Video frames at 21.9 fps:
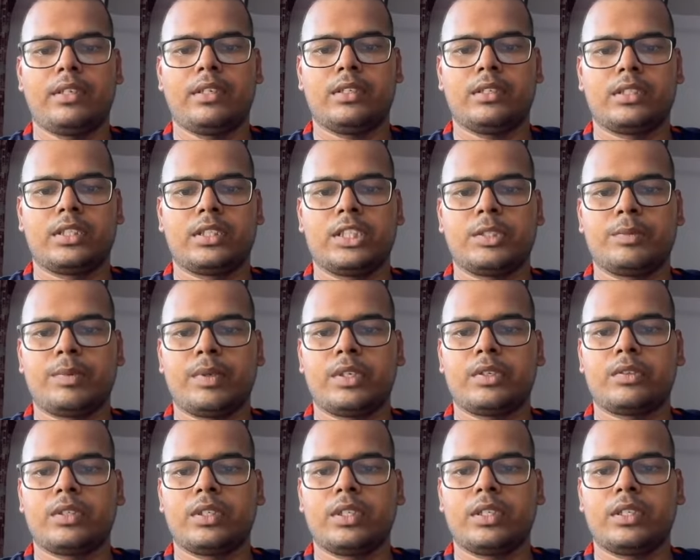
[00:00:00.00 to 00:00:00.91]
this
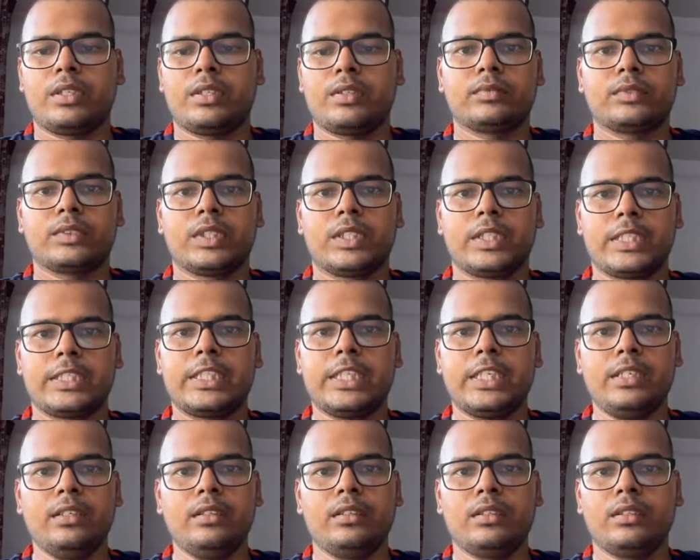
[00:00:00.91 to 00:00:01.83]
particular
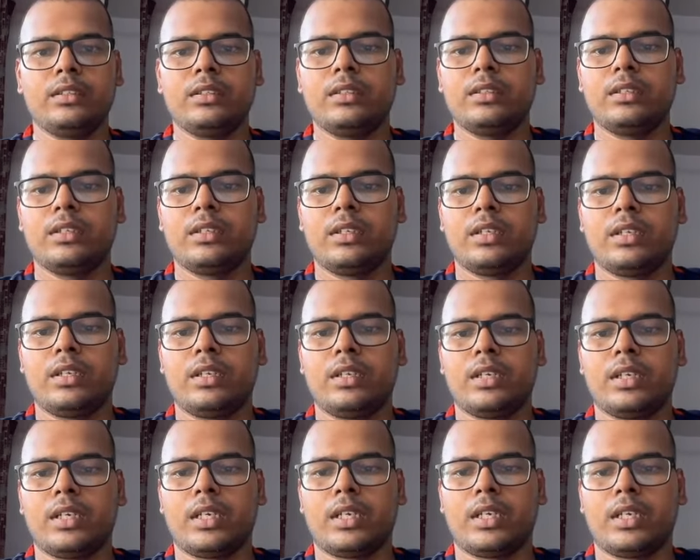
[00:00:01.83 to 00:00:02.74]
result,
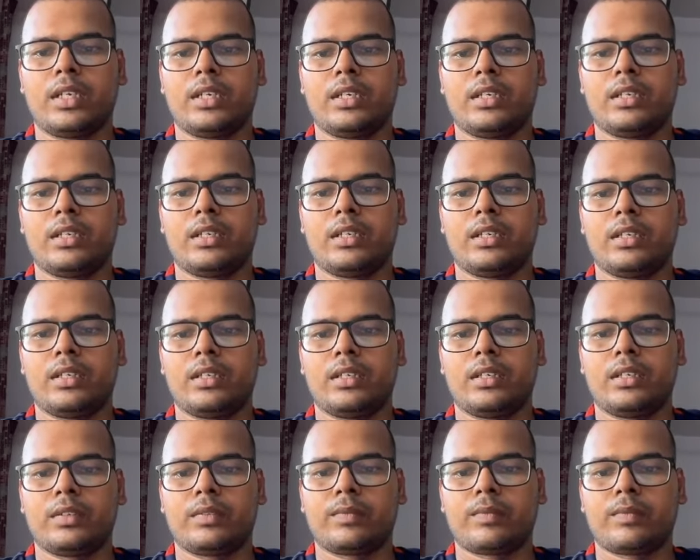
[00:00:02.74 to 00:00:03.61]
and the